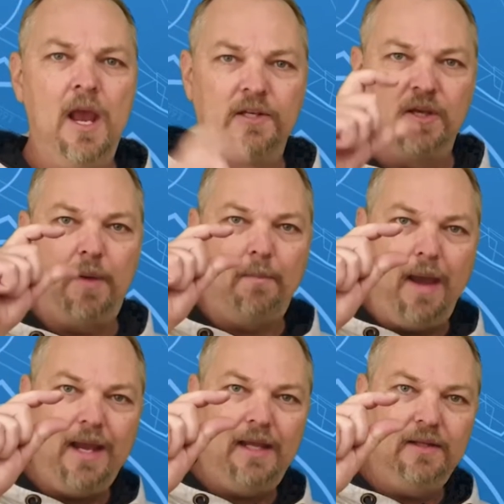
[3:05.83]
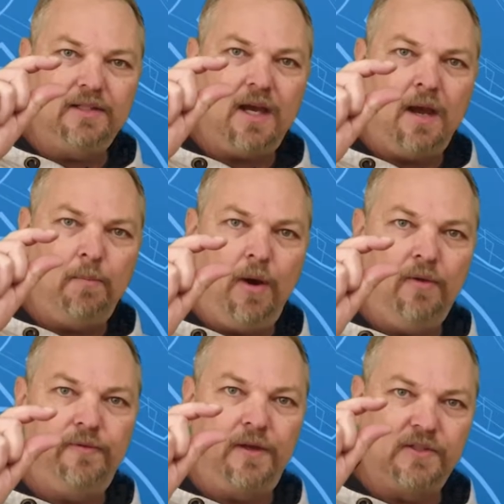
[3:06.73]
So by making the tire
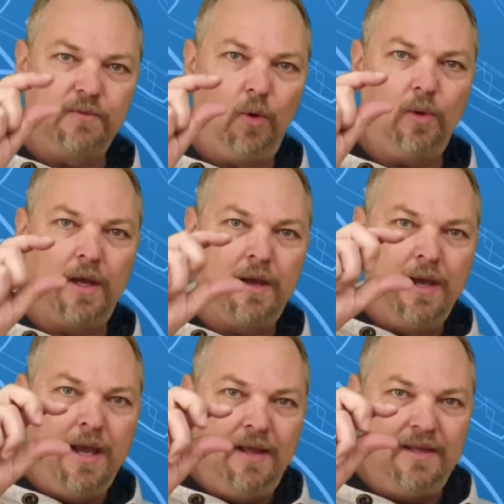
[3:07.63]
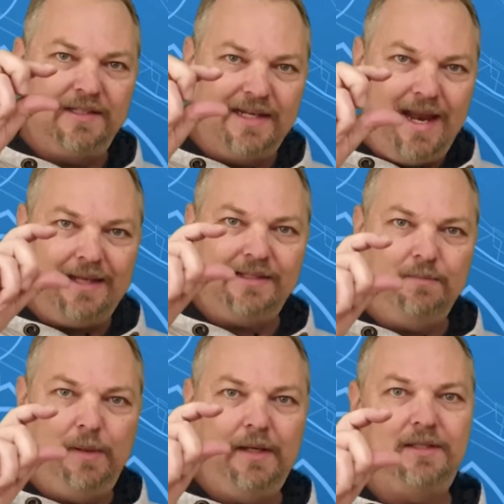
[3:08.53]
profile smaller, there's less
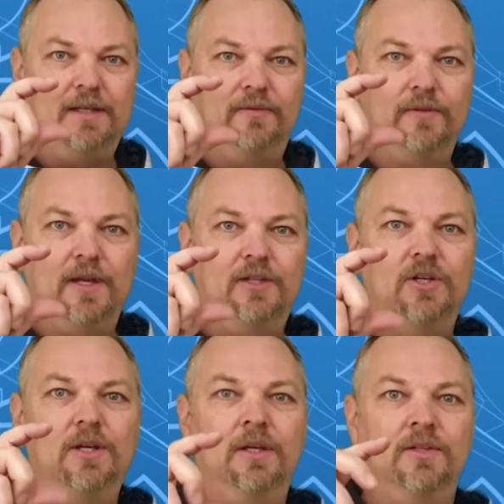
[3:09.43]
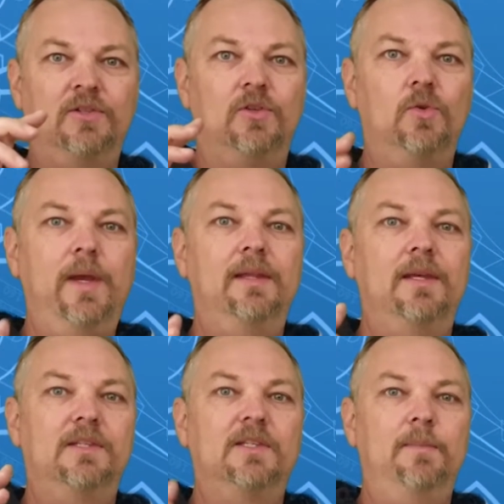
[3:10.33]
ability for the engineers to tweak their
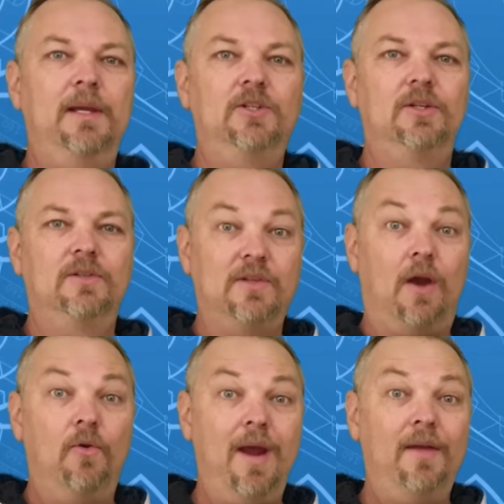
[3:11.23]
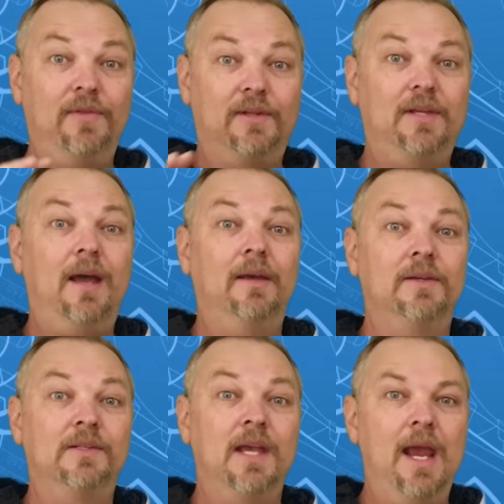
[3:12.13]
suspensions around the
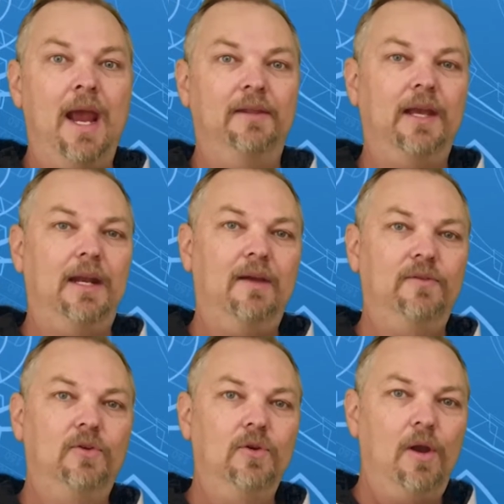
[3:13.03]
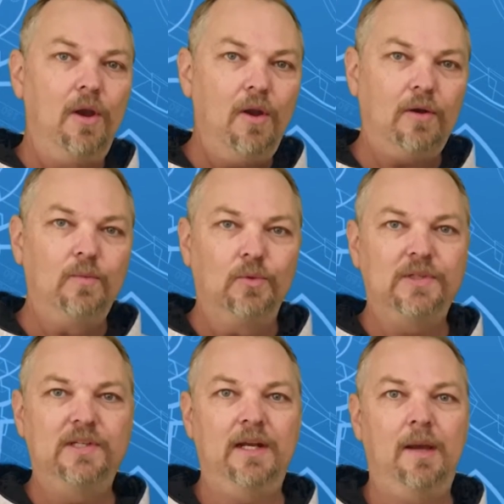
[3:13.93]
tires, and they're going to have to do a lot more
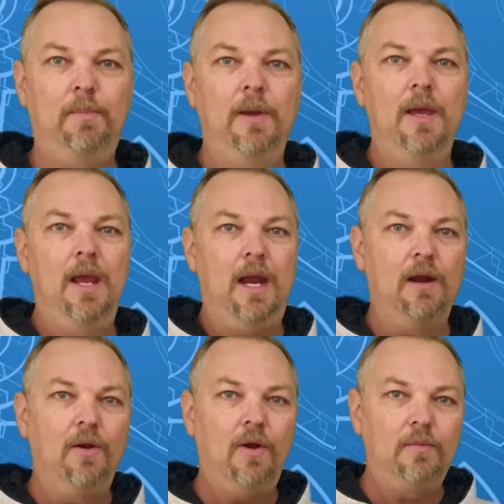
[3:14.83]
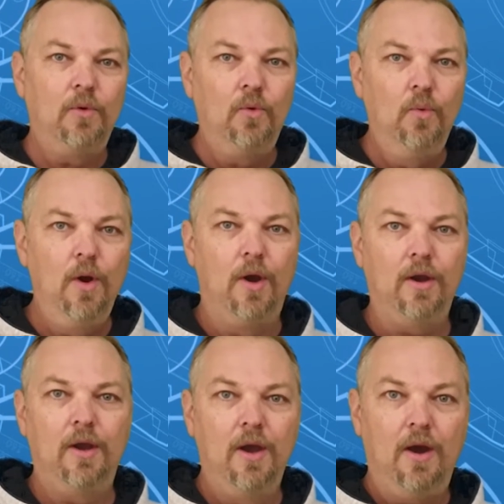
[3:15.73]
setup and a lot more
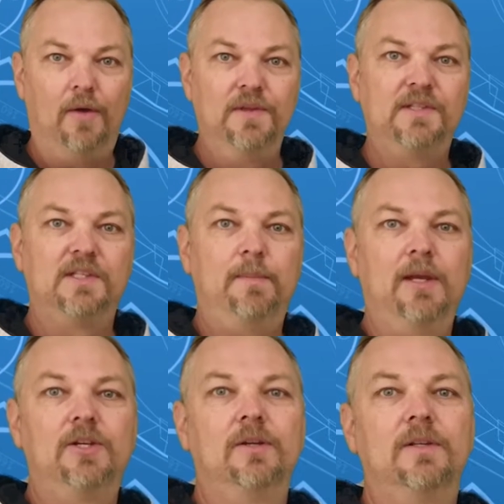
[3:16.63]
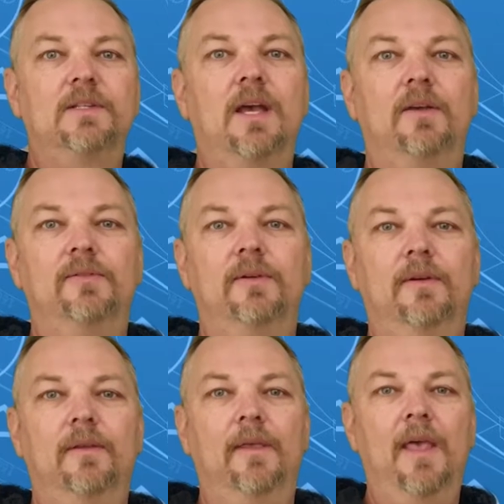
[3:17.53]
work on the suspension itself.
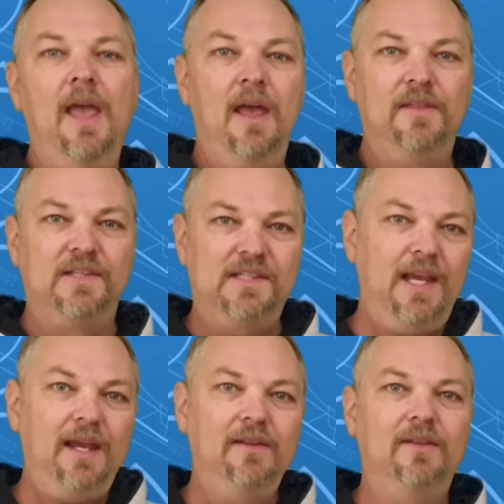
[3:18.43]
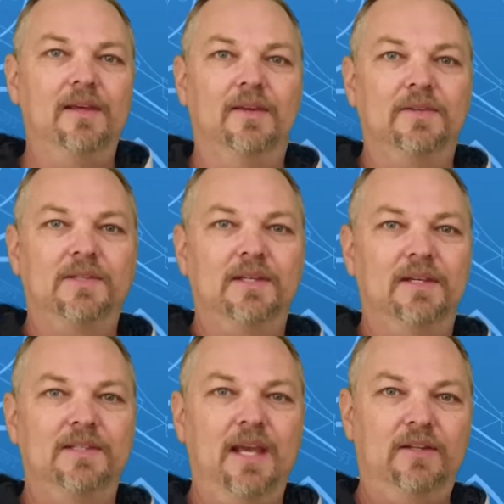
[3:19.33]
The second thing
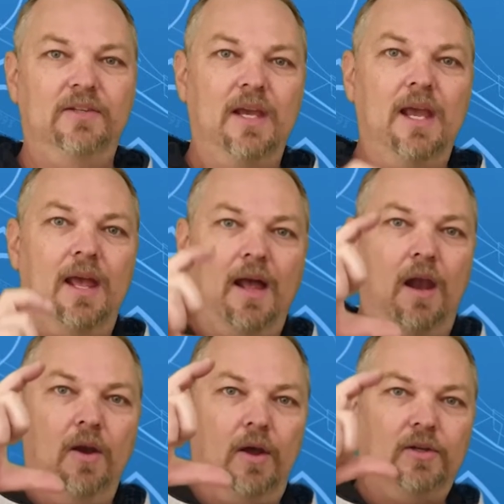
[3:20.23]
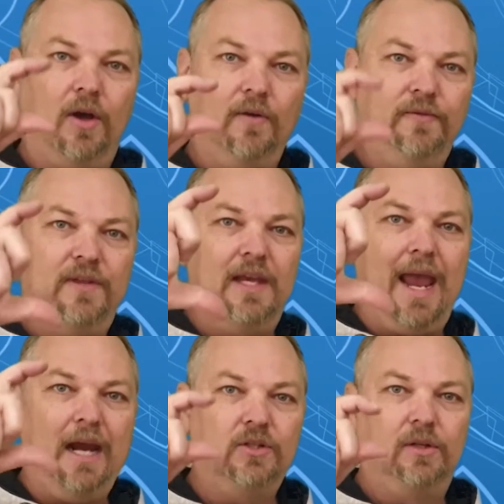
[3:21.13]
is that a lot of the
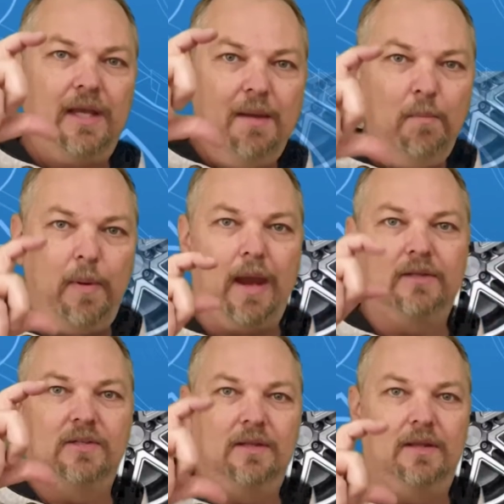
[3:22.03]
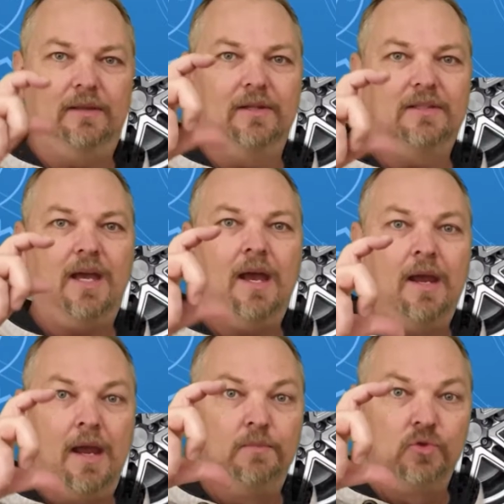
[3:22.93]
actual impact that the
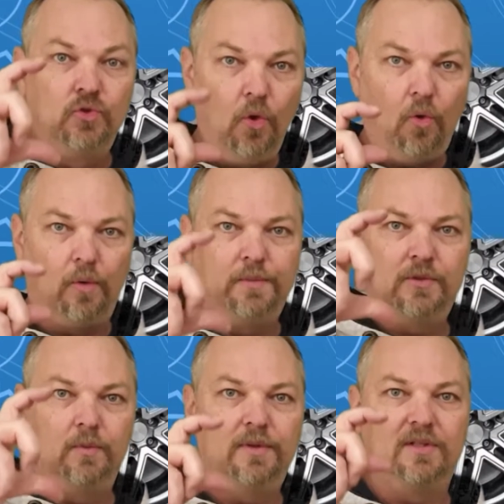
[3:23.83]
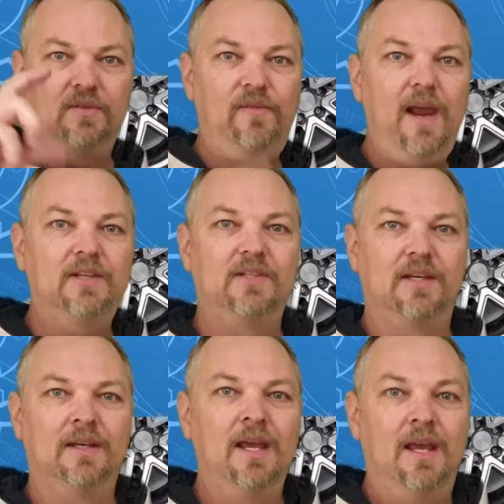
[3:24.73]
tire absorbs with its
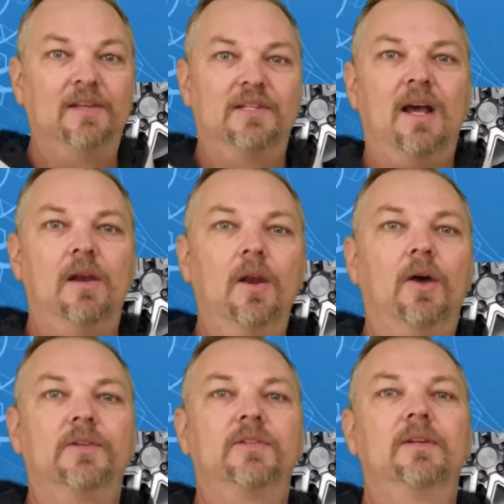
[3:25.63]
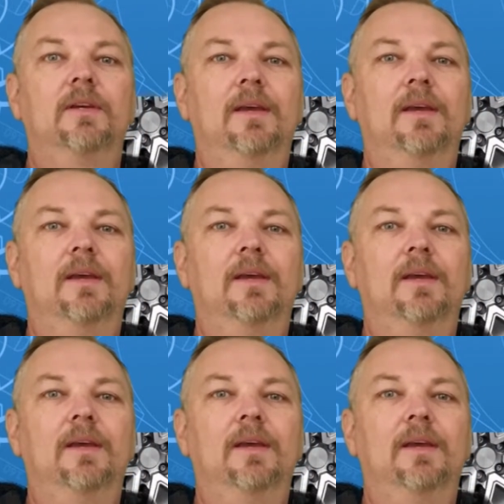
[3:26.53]
flexing is now lost.